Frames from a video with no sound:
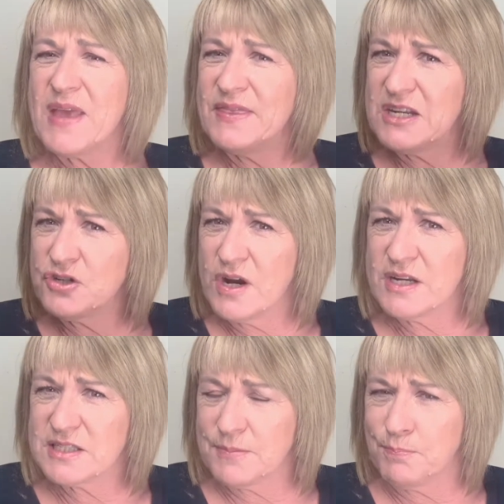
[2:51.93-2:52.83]
they're trying
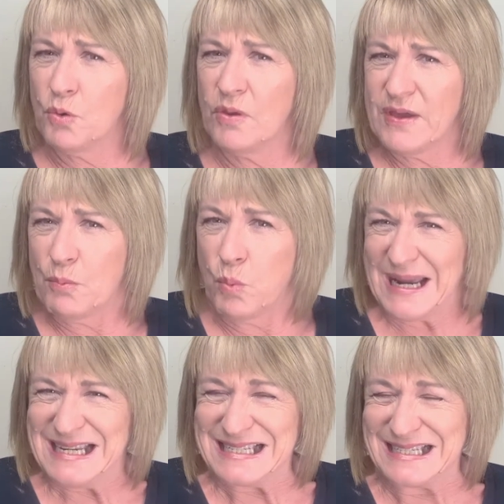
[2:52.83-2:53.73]
to support their
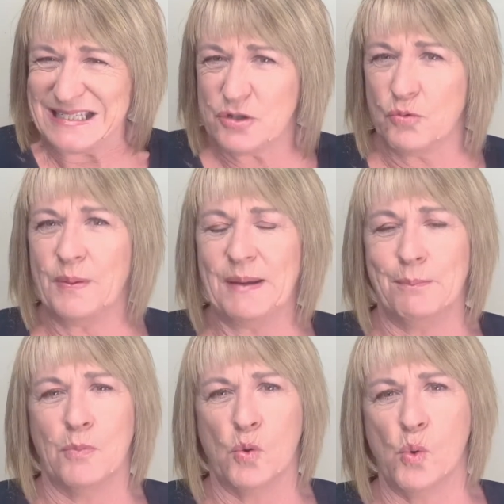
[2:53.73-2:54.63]
weight a little bit
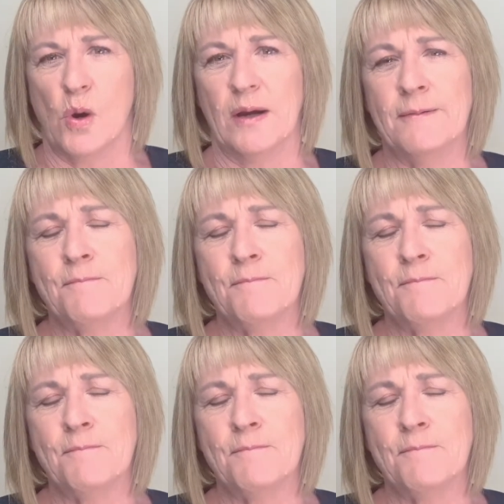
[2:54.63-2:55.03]
more.